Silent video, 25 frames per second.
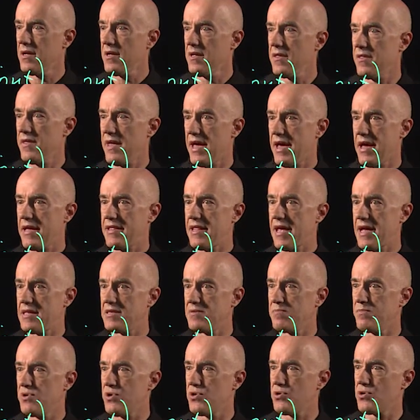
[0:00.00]
then as
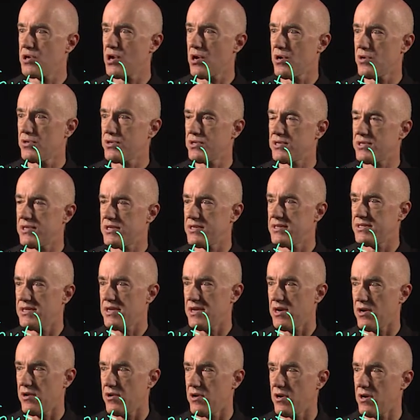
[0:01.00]
mu goes to
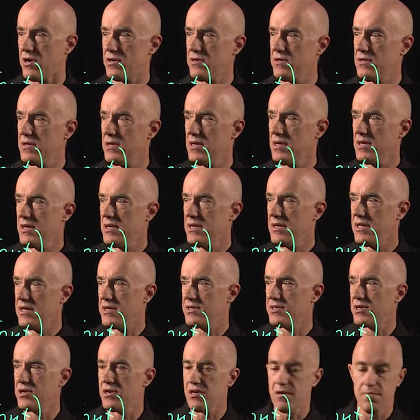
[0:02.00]
0,
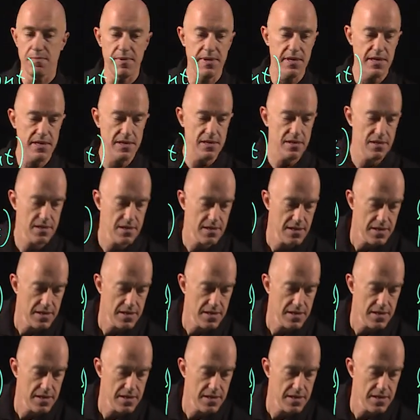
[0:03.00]
is going to be